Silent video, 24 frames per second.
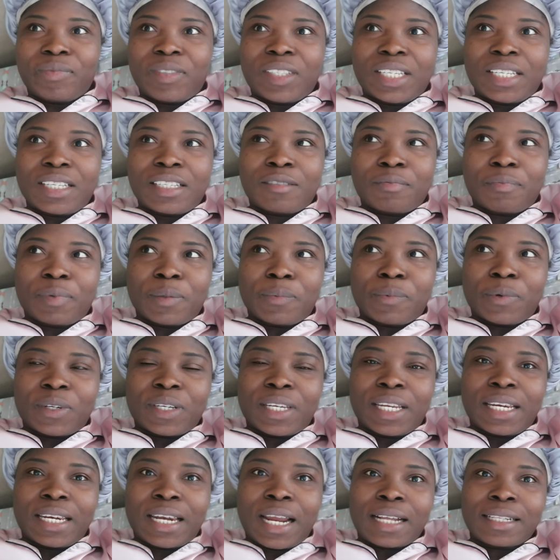these people
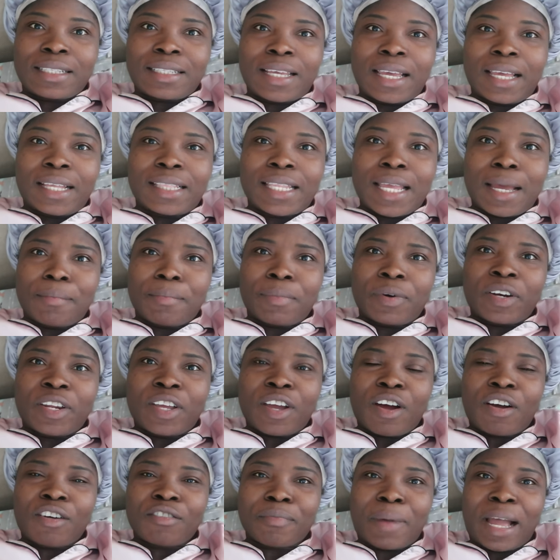did not take their
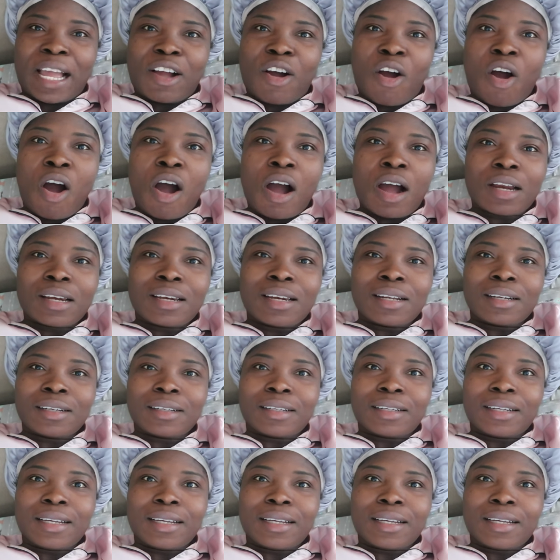money off my card,